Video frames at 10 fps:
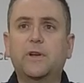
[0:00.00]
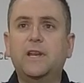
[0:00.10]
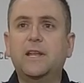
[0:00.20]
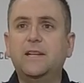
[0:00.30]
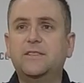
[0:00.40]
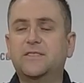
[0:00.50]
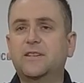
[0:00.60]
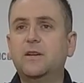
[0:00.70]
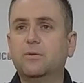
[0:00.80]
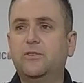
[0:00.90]
only need to
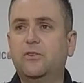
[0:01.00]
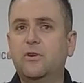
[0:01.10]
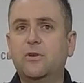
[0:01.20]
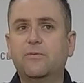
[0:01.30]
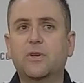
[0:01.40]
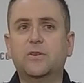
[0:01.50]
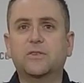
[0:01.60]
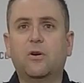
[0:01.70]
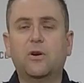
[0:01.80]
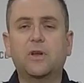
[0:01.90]
see a return of those
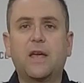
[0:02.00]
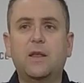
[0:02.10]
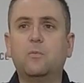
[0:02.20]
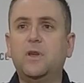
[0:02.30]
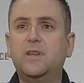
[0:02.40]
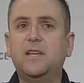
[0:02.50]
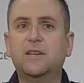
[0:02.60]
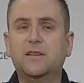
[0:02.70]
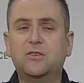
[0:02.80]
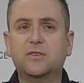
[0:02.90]
hot and windy
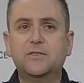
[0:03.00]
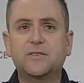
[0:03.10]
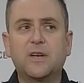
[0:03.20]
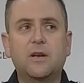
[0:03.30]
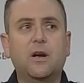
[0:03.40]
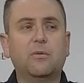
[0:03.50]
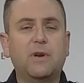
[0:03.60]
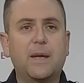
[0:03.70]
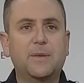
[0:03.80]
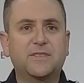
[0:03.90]
conditions
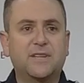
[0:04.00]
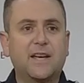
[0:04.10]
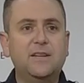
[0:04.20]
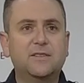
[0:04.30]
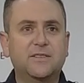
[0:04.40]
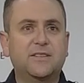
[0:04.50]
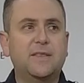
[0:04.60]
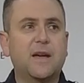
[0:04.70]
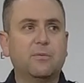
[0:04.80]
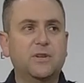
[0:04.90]
around the state to see
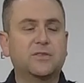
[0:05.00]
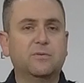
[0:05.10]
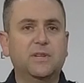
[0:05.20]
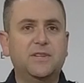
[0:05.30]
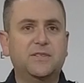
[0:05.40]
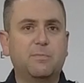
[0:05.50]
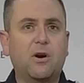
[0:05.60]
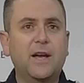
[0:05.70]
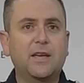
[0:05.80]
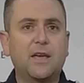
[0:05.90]
that risk really
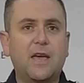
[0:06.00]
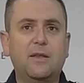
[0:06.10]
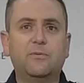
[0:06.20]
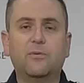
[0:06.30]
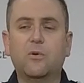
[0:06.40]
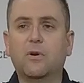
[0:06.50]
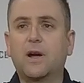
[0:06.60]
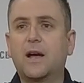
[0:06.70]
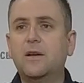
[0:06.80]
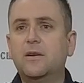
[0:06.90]
spike, and for
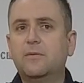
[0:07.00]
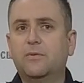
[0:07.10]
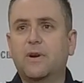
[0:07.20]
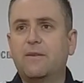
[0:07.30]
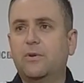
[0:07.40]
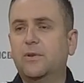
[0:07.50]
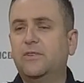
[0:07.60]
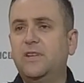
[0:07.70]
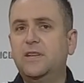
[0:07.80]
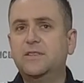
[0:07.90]
our
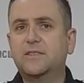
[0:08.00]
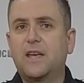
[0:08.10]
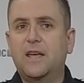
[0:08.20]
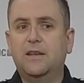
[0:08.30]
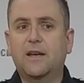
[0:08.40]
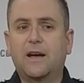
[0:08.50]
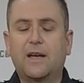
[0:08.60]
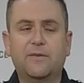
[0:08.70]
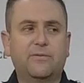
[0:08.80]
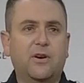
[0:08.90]
volunteers and
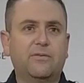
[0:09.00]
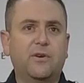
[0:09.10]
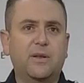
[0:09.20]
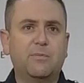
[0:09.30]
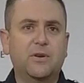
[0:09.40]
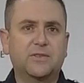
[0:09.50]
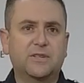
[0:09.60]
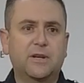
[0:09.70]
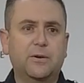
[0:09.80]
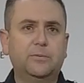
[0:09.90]
other firefighting
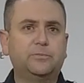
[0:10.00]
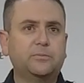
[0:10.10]
personnel